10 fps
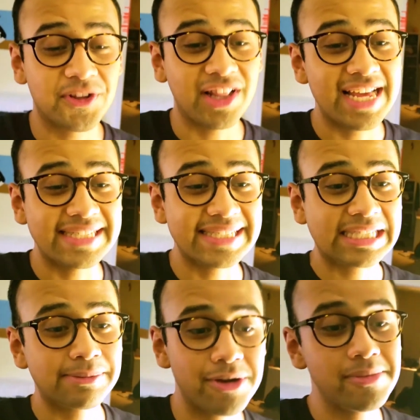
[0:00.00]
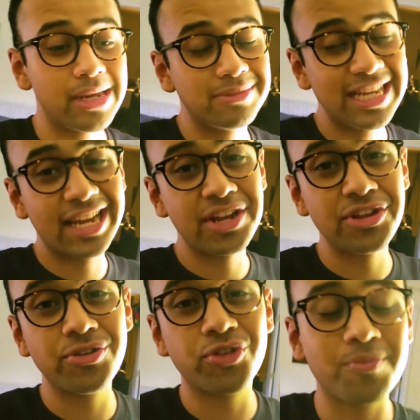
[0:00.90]
for the last experiment, I'm
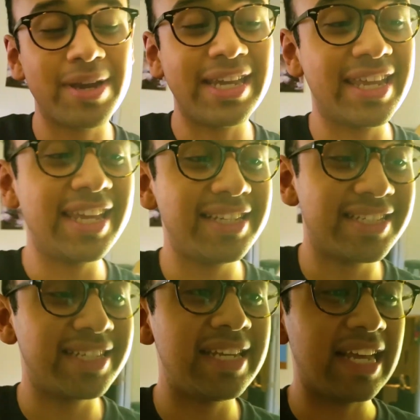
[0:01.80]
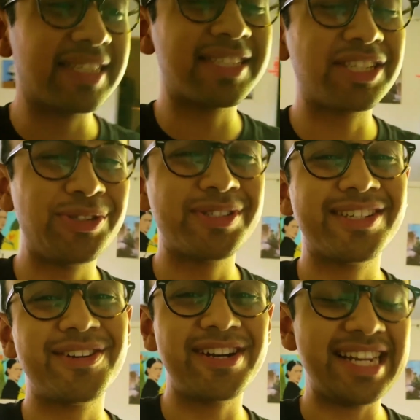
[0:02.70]
taking you to my kitchen. Excuse
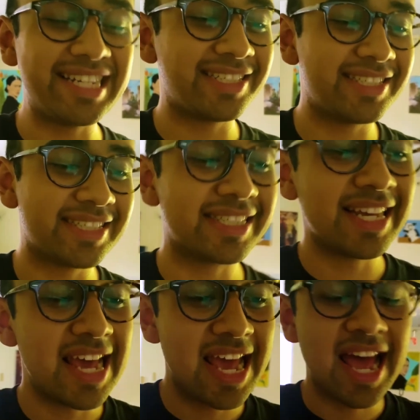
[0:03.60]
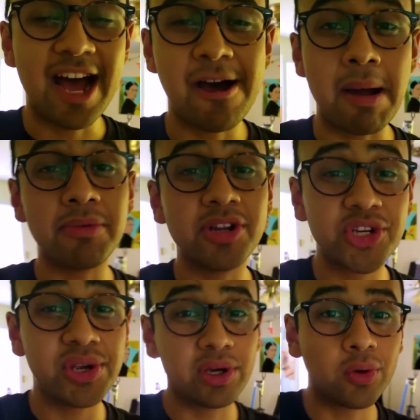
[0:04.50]
the dirty dishes. Um, I'm gonna
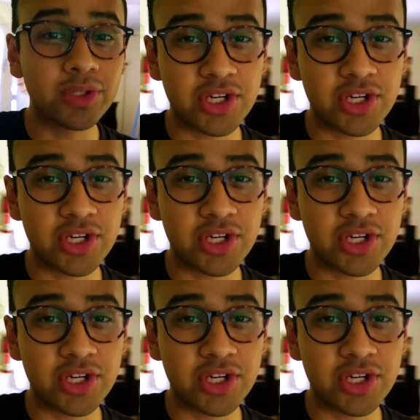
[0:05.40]
show you a cool